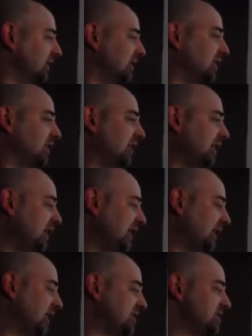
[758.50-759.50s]

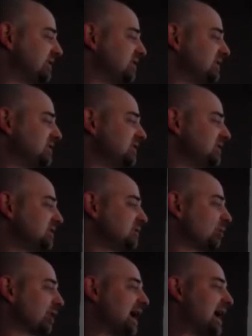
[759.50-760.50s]
And we're
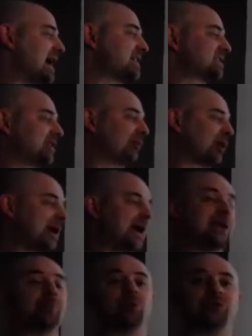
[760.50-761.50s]
going to ask if we're
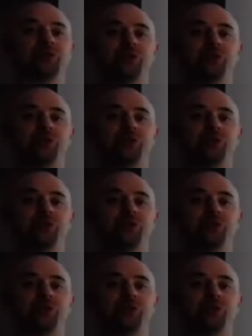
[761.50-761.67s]
able to